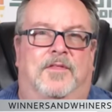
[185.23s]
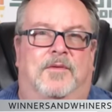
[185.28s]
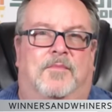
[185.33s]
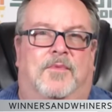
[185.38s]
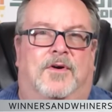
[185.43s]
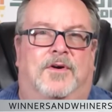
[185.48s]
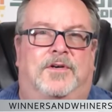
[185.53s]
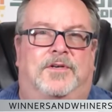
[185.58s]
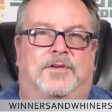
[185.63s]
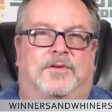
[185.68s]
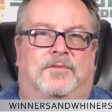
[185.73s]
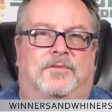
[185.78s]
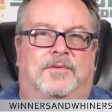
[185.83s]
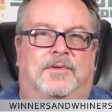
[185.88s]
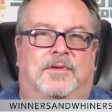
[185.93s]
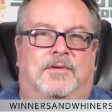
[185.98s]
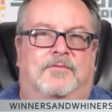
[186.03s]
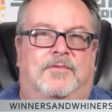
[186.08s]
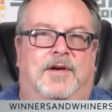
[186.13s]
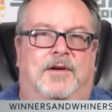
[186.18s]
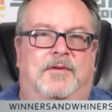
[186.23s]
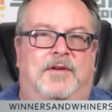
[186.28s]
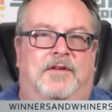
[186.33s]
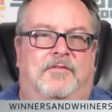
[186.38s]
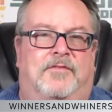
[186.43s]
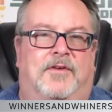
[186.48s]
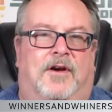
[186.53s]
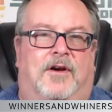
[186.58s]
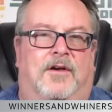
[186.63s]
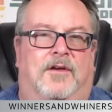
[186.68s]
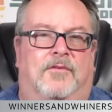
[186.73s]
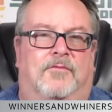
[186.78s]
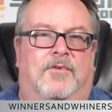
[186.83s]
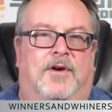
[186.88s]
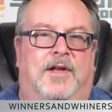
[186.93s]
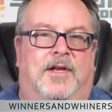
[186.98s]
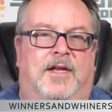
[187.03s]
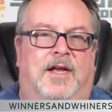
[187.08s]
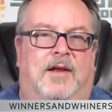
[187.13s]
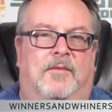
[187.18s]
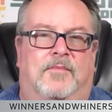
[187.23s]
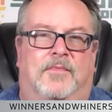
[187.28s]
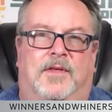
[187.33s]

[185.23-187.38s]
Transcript: the Marshall uh, run def- uh, running game.